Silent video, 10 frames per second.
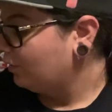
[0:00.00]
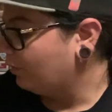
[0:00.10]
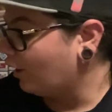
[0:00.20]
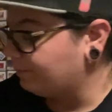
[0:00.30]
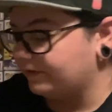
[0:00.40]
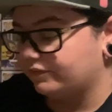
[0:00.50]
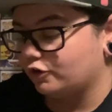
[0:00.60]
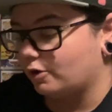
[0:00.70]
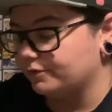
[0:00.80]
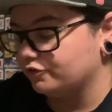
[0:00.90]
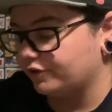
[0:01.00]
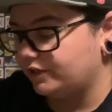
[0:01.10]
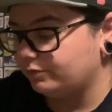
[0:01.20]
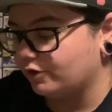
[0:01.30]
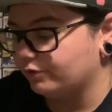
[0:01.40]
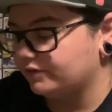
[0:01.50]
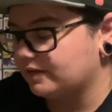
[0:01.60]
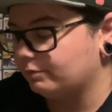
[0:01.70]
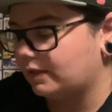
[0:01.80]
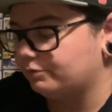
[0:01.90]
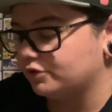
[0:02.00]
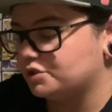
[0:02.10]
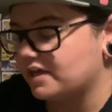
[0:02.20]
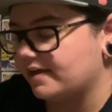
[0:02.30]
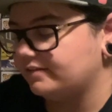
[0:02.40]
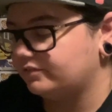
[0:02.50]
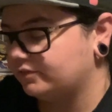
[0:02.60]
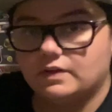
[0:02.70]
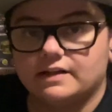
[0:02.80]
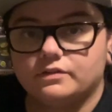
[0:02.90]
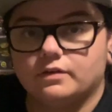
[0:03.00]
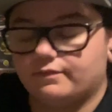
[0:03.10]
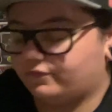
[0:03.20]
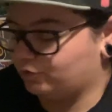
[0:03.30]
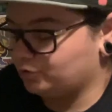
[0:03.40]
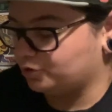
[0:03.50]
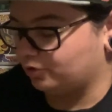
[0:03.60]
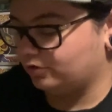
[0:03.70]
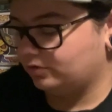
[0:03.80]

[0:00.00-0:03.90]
we're hoping for the common Donnie. We don't want to double up on the chase. That's for sure.